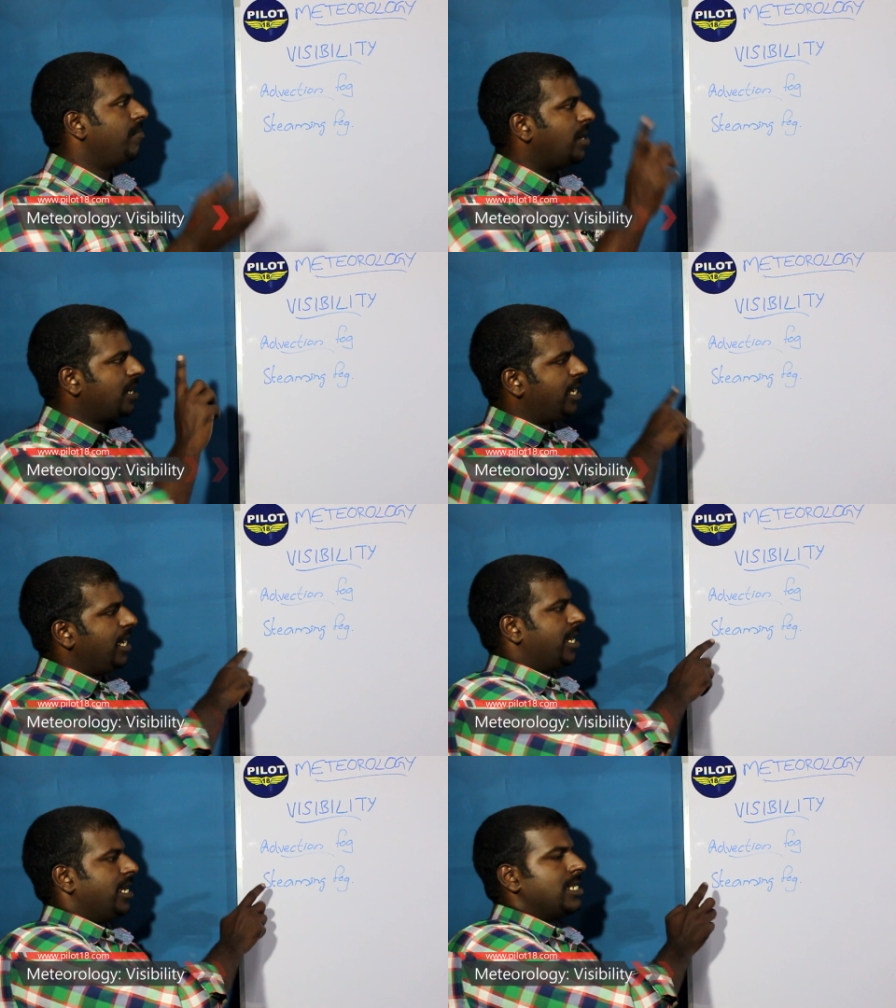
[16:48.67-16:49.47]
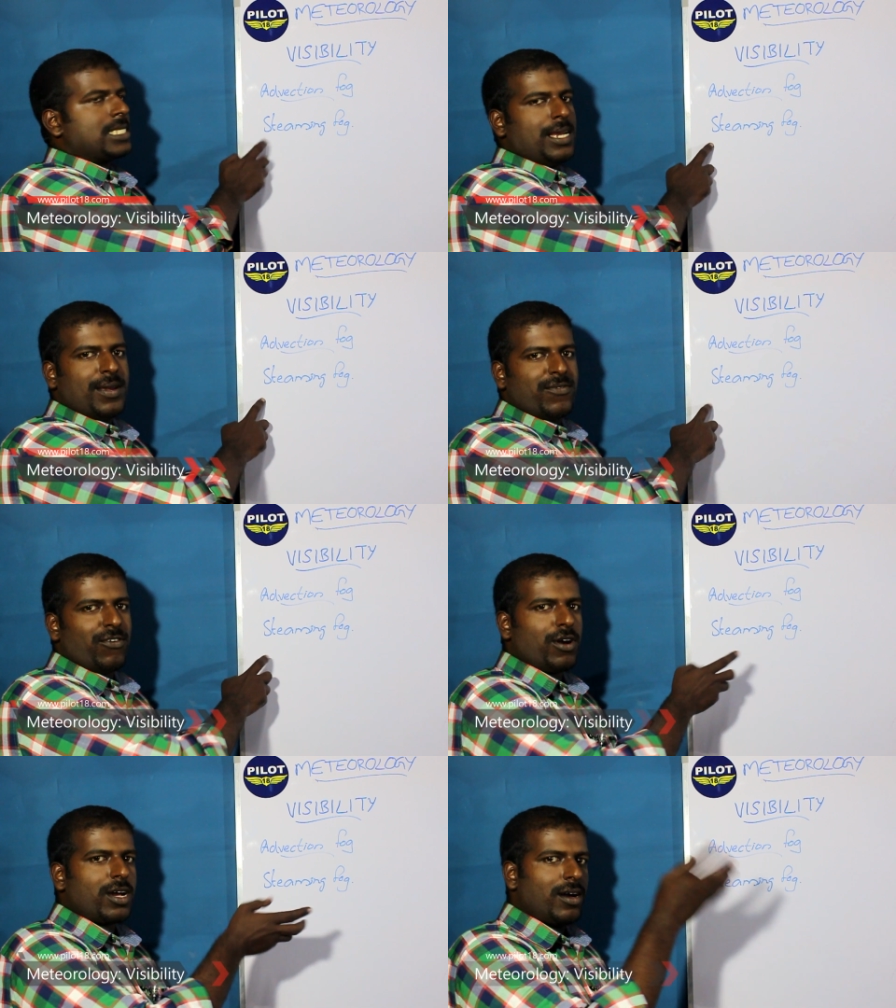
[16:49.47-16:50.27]
But here in steaming
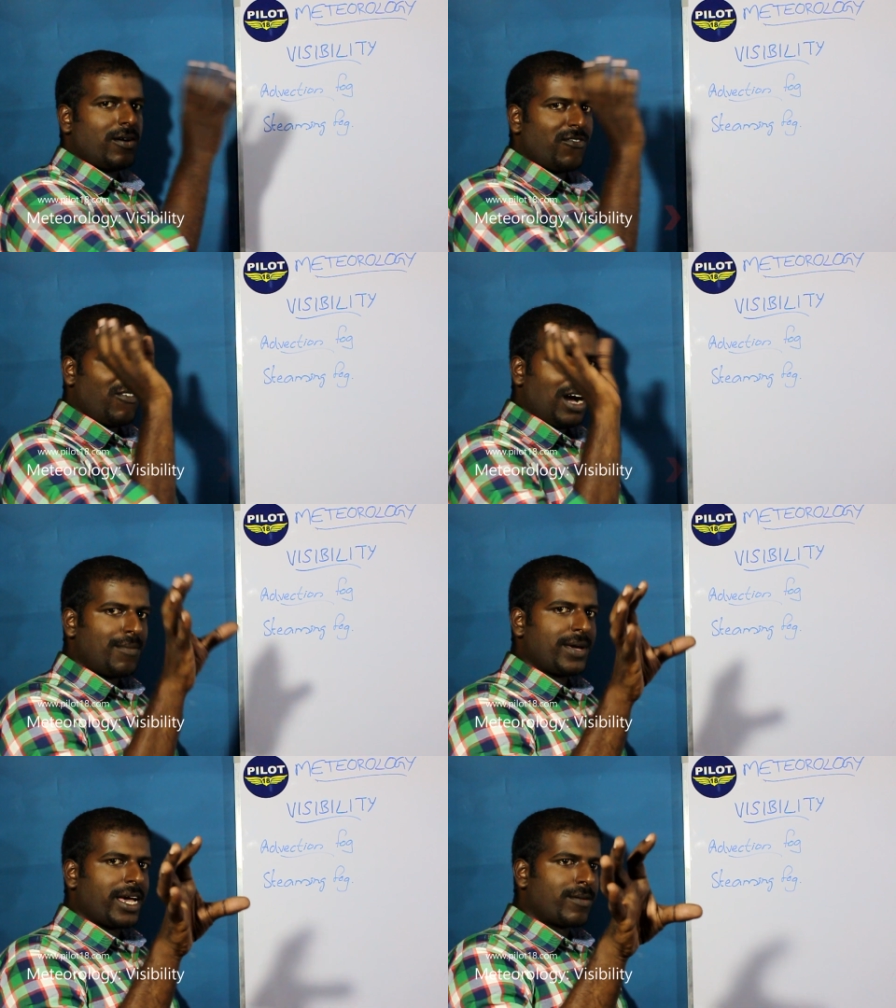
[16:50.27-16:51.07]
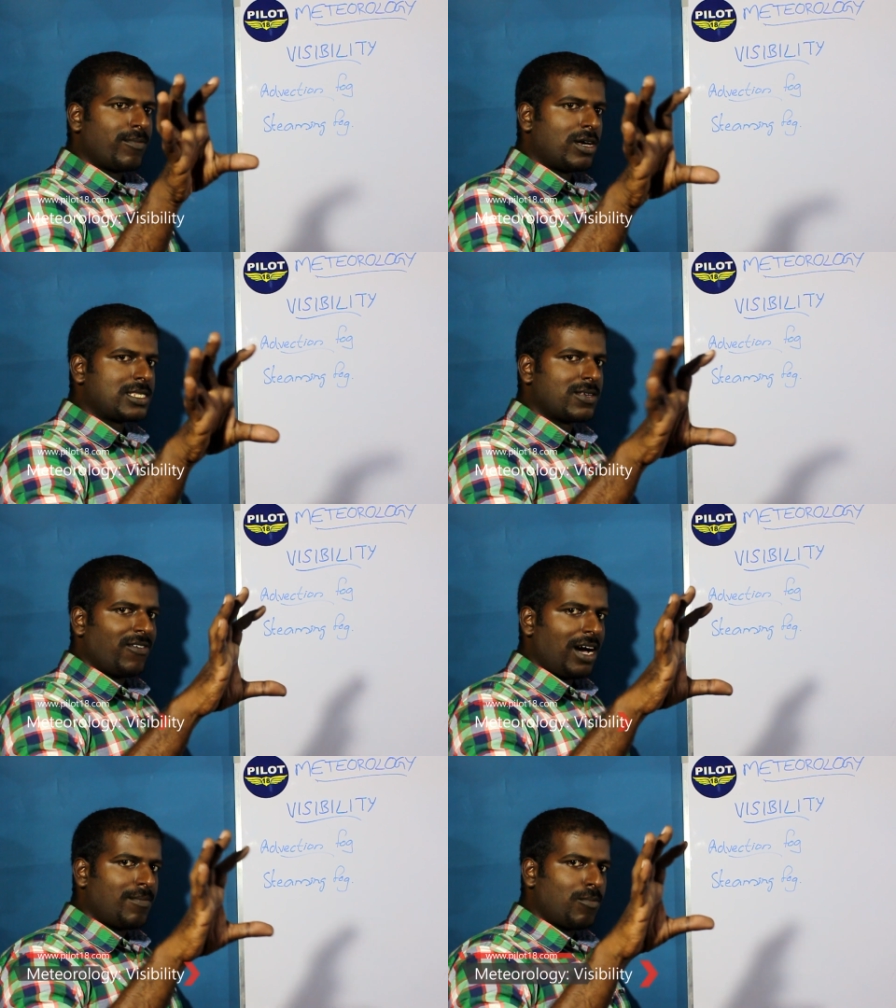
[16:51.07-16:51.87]
fog, warm air mass,
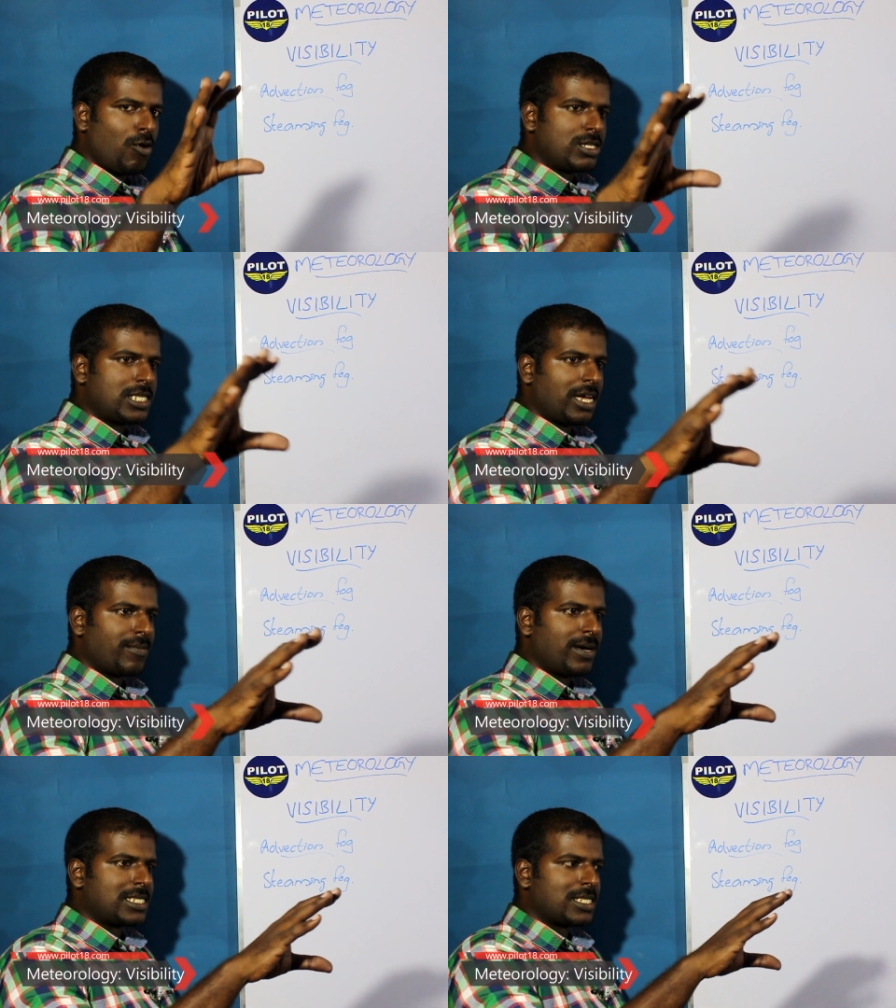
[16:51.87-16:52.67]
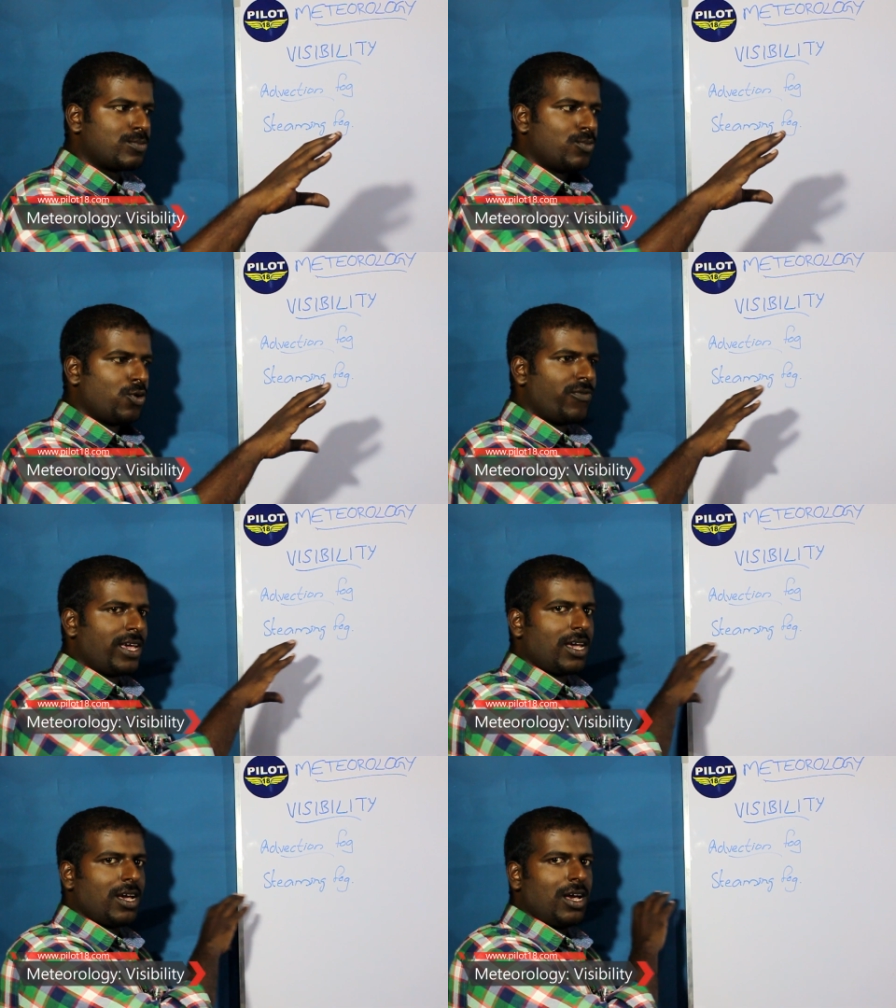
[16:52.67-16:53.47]
warm moist air mass is
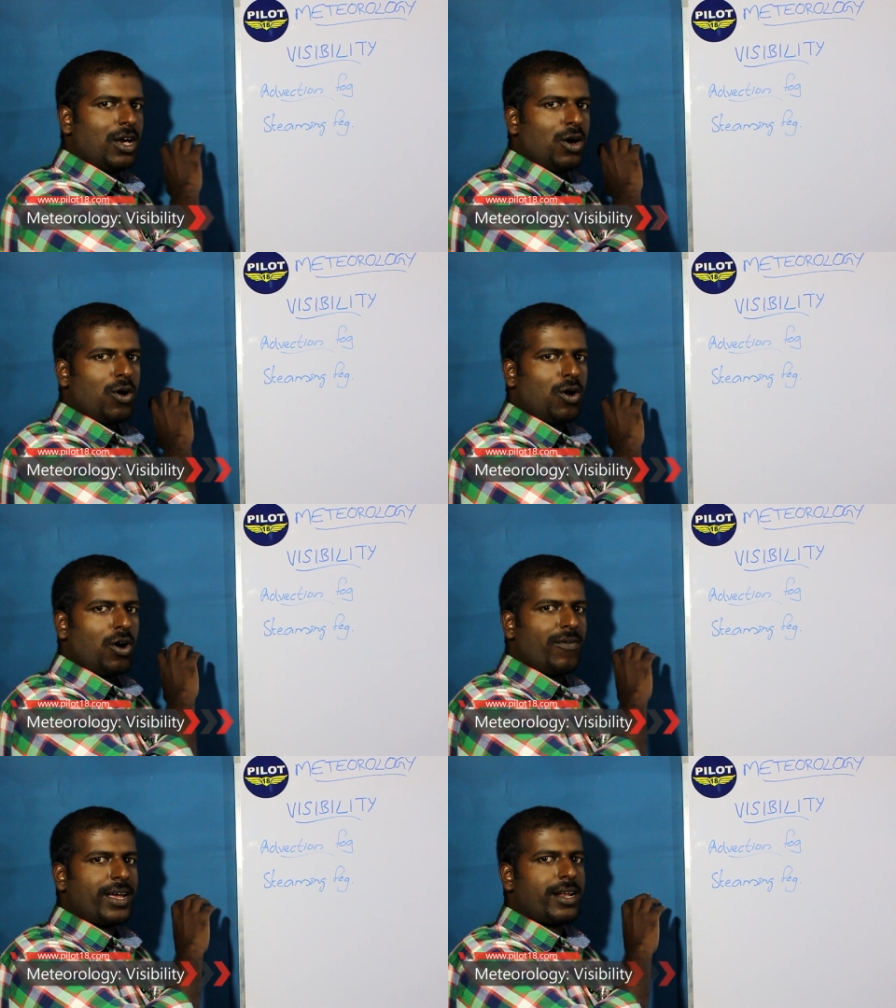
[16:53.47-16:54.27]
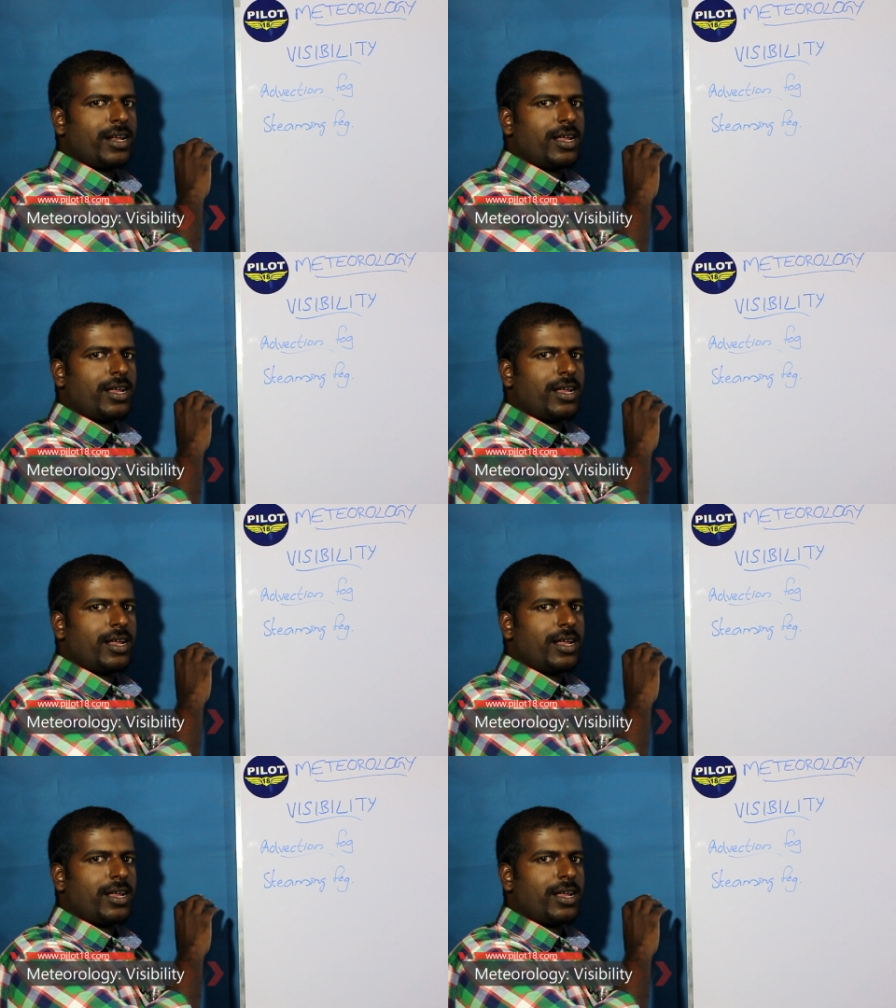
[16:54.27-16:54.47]
moving over,